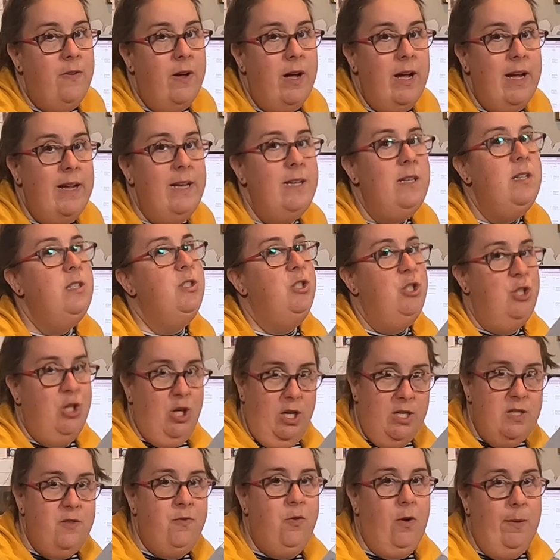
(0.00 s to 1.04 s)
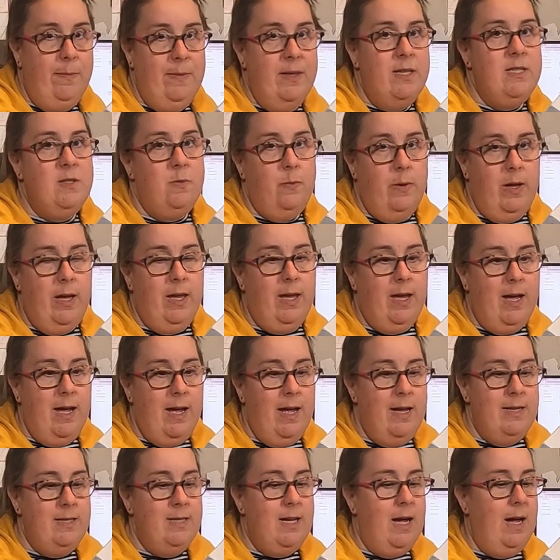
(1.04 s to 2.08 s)
find just from this
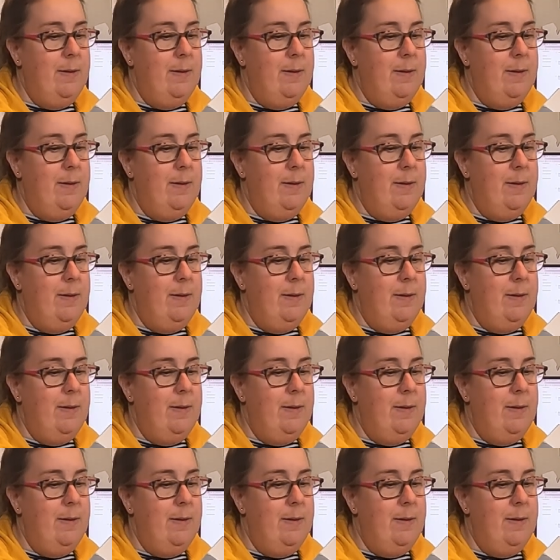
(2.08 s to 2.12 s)
weekend.